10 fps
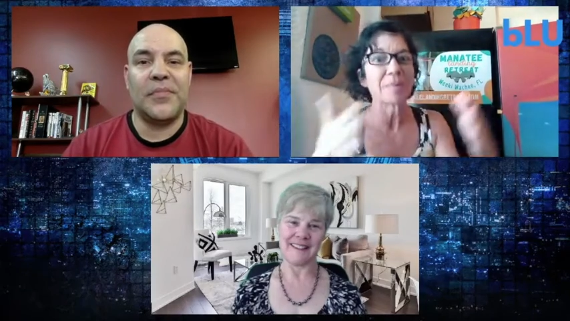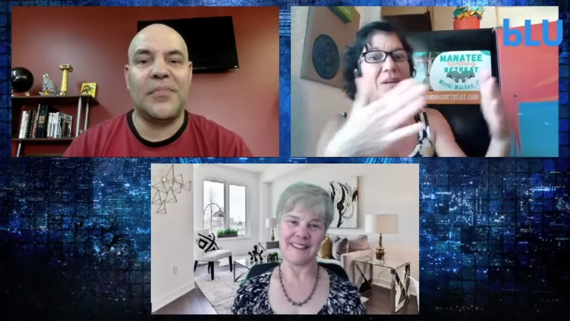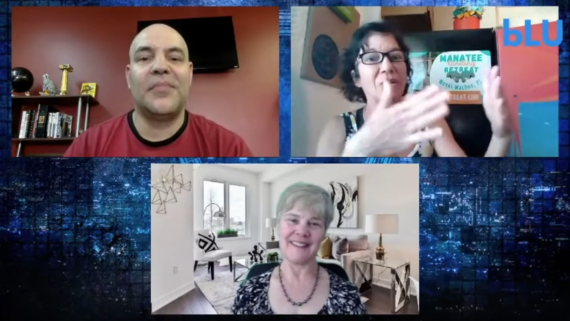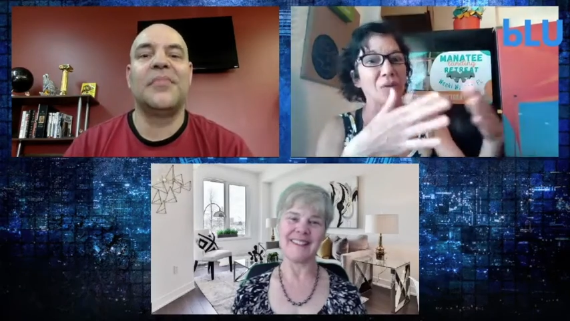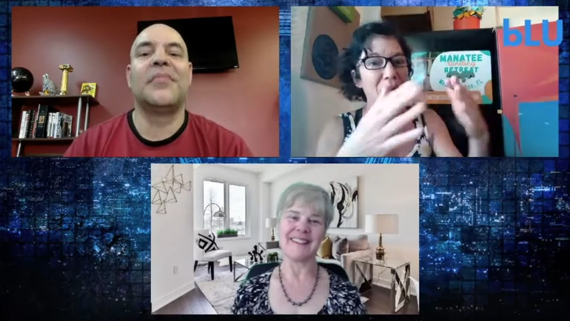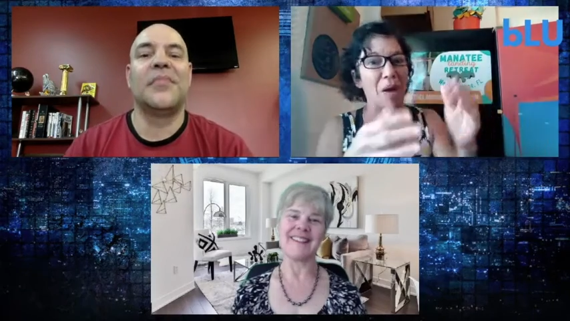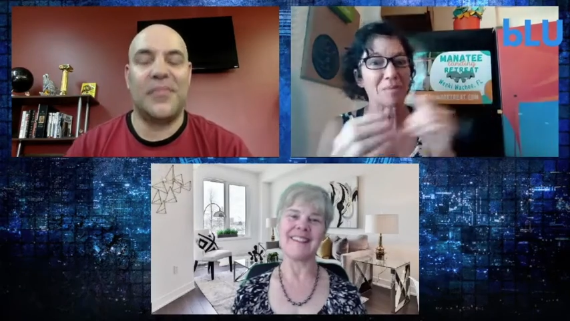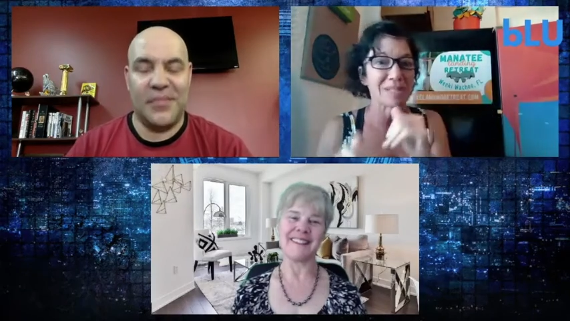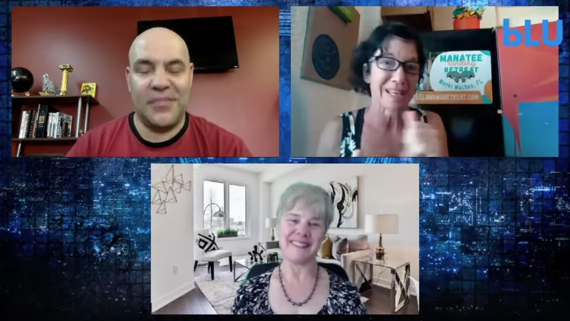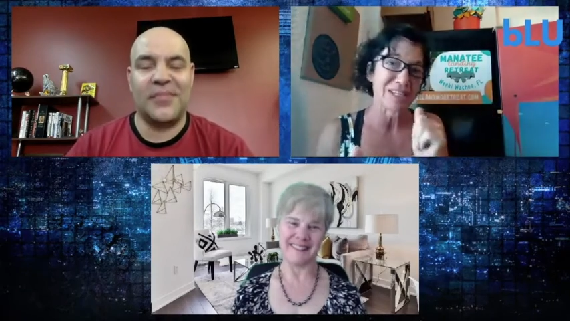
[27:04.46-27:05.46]
Speaker 1: and her mom's
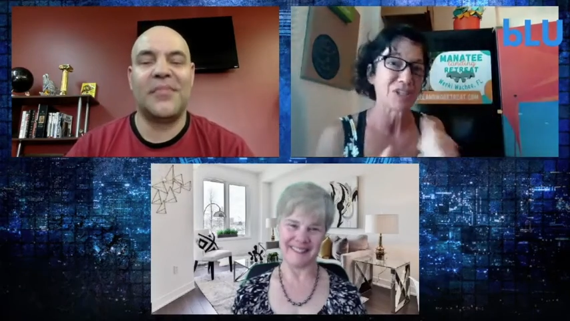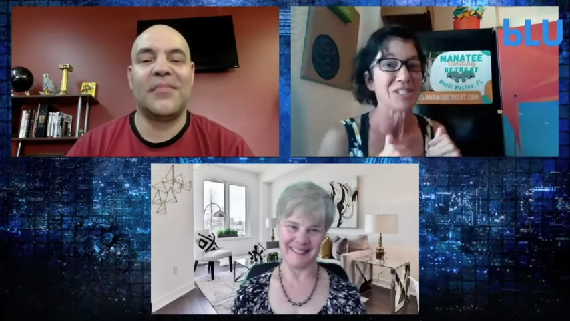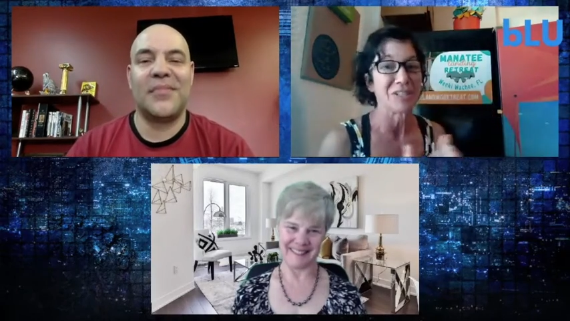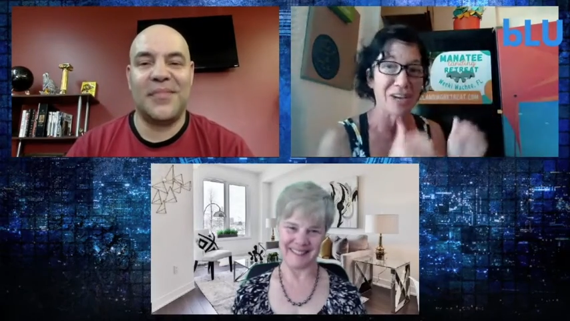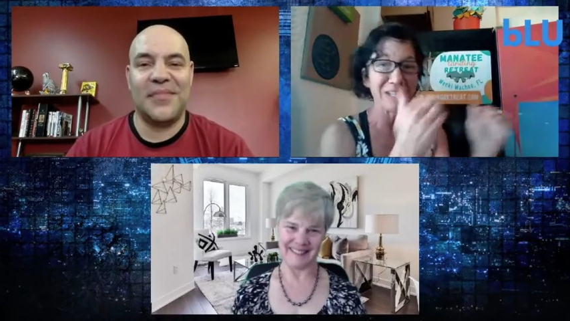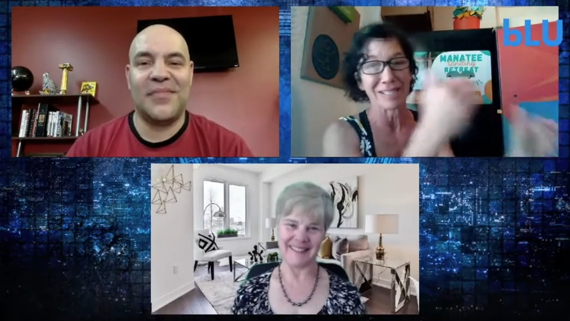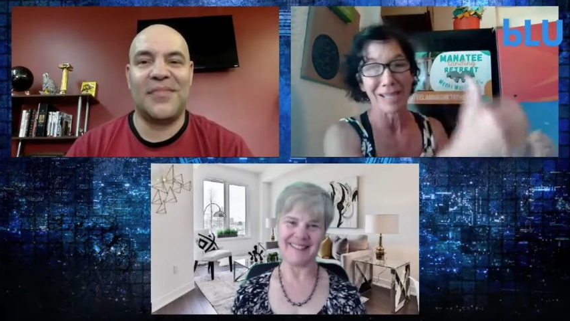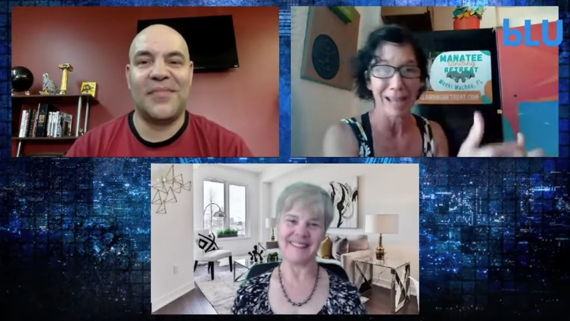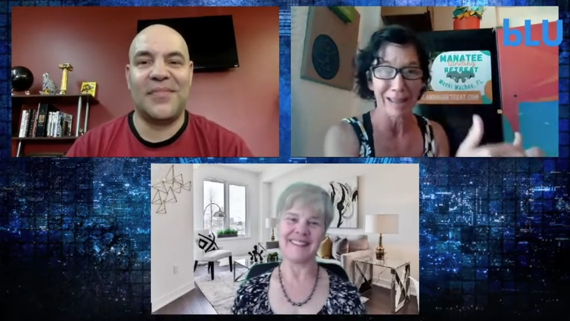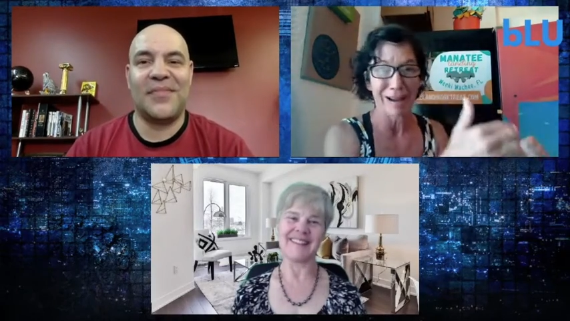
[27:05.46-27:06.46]
like she still got to stay
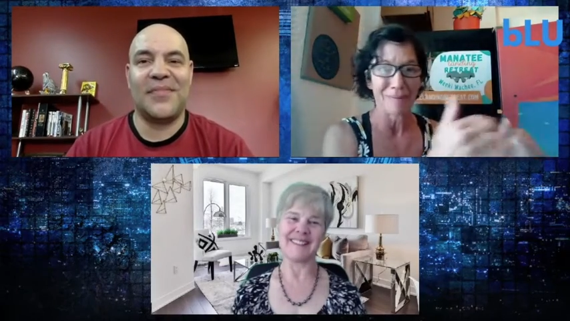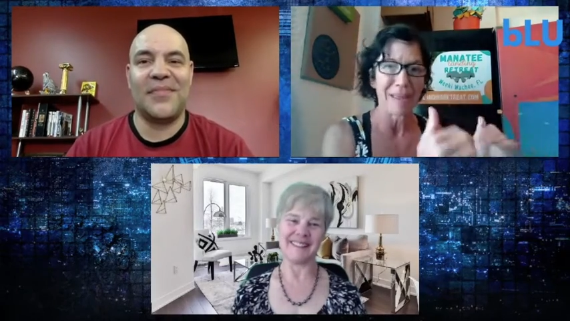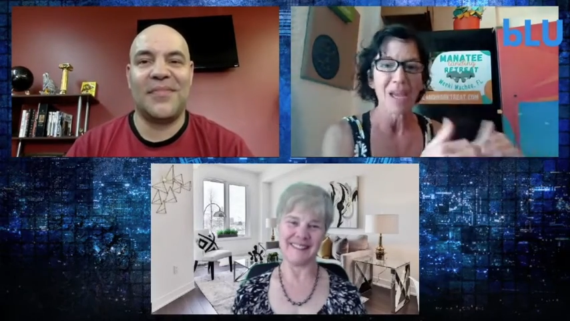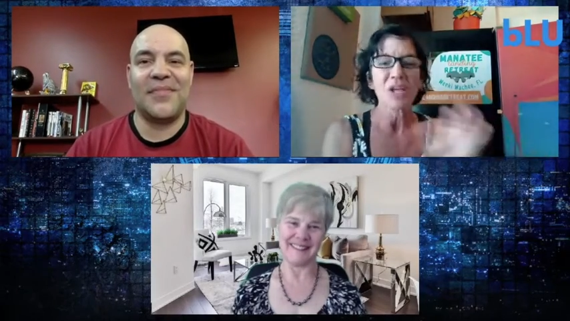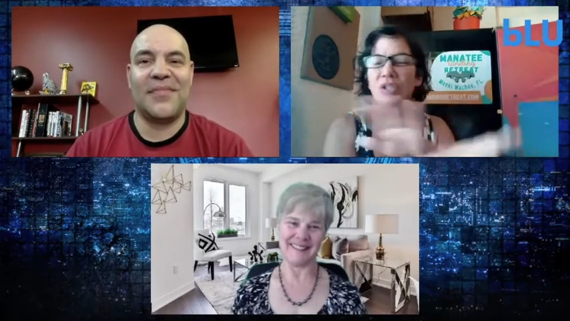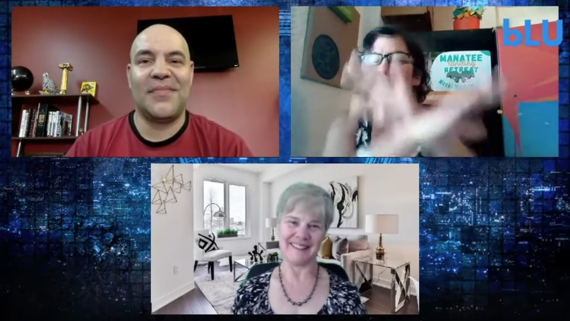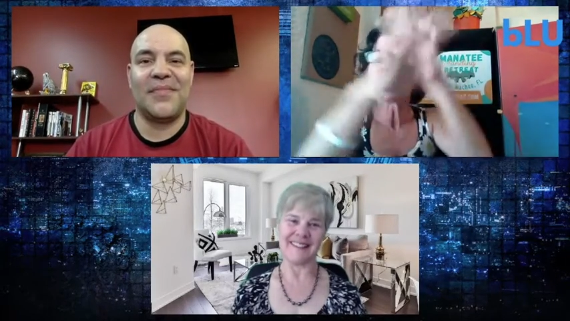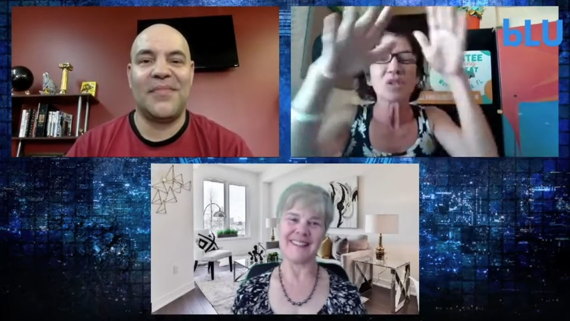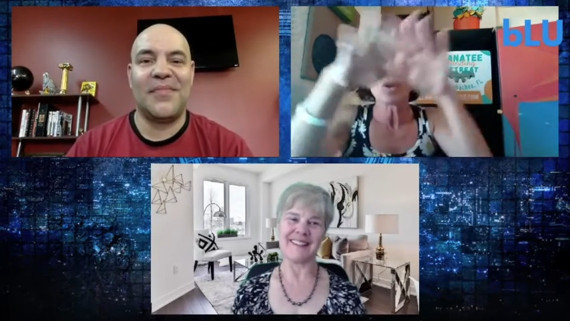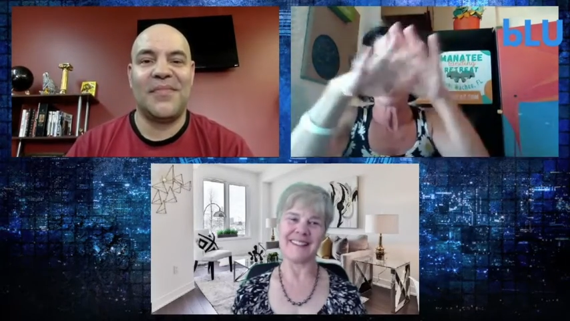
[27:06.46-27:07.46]
there i'm like so
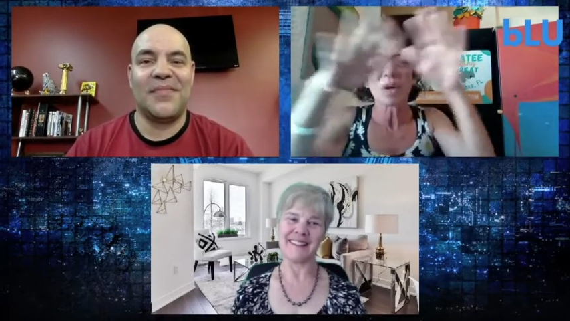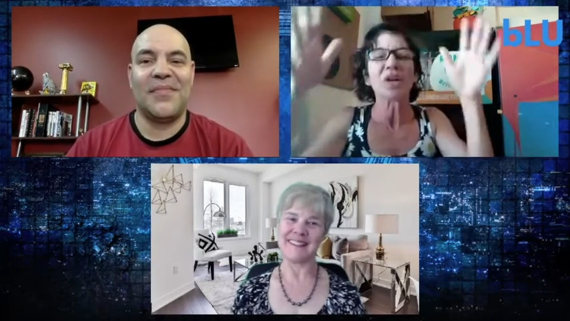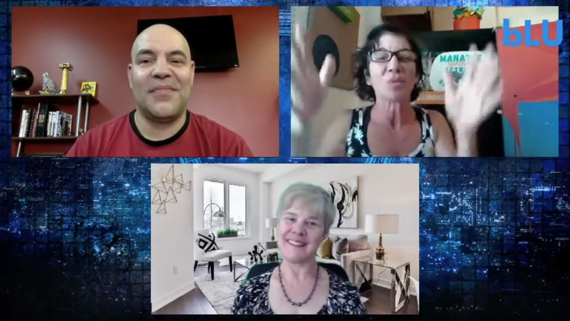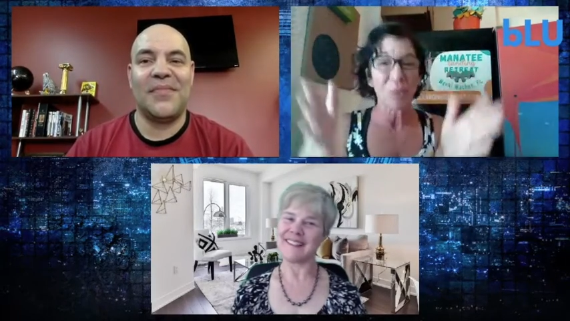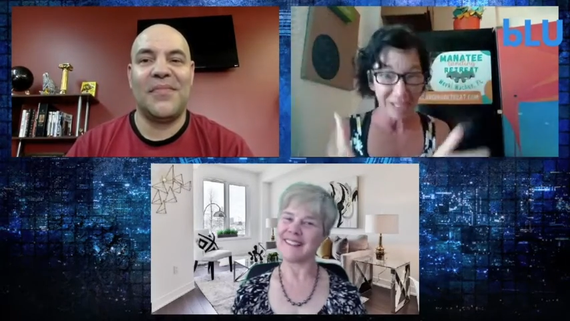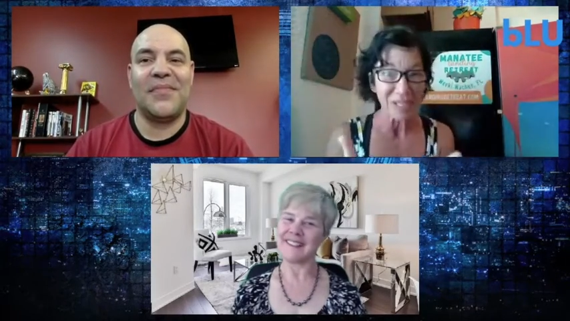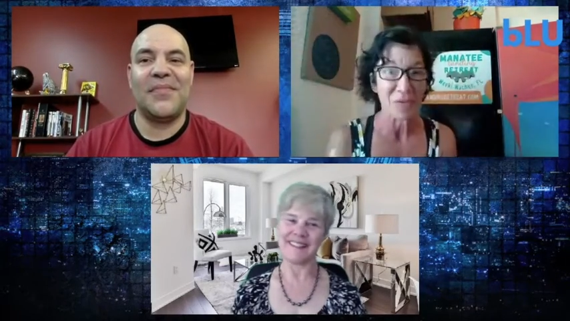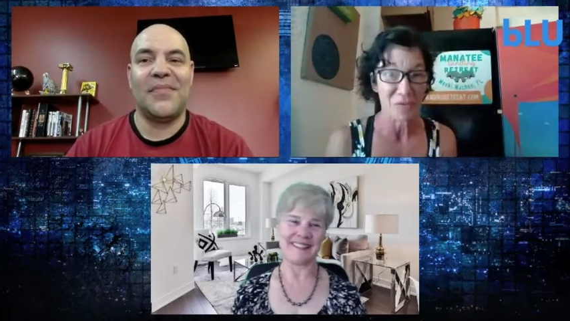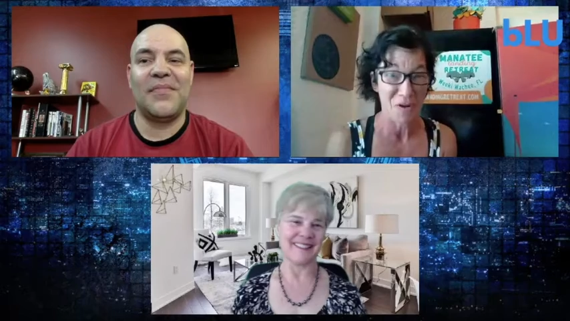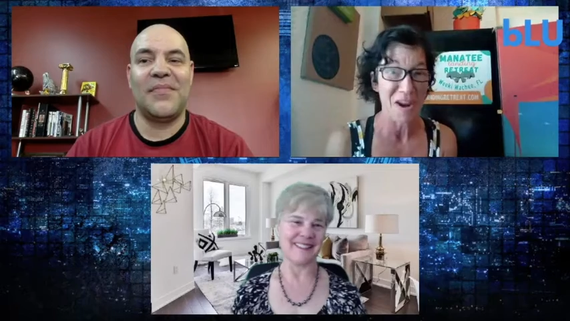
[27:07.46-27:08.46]
so what are you really
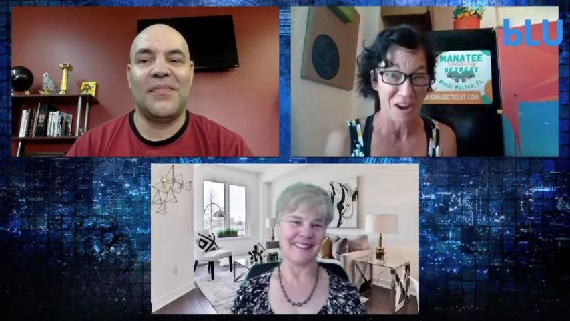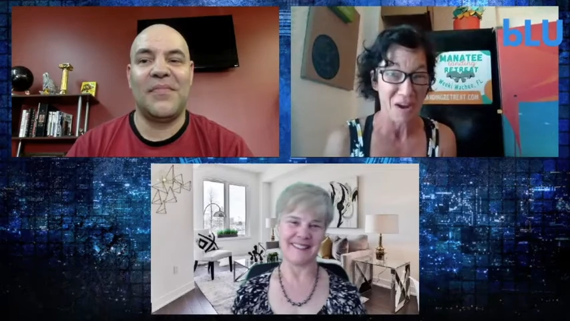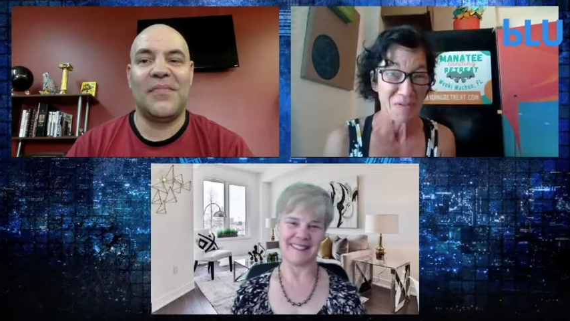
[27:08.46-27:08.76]
afraid of